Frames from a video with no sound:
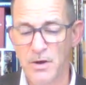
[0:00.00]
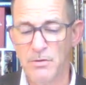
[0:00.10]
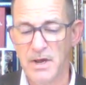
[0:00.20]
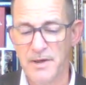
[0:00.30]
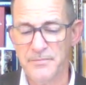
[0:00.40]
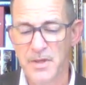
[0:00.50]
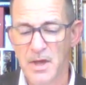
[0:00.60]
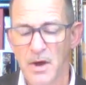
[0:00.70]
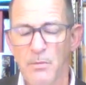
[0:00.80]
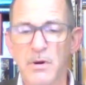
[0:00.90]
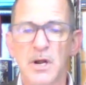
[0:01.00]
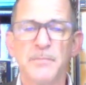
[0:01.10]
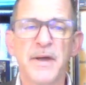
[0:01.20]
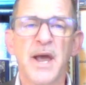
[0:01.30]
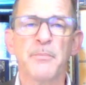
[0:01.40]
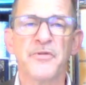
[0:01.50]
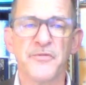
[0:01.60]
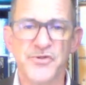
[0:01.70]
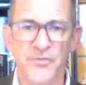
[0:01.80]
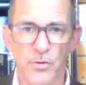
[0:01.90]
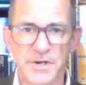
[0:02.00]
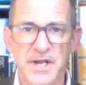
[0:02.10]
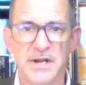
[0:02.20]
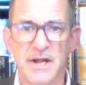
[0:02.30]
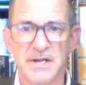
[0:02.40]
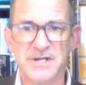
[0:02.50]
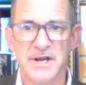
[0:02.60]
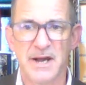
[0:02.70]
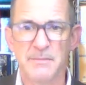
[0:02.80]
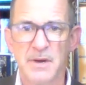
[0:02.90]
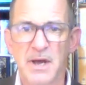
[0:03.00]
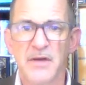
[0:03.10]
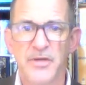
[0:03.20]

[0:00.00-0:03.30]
Okay, we're going to pick up with verse 14 next time.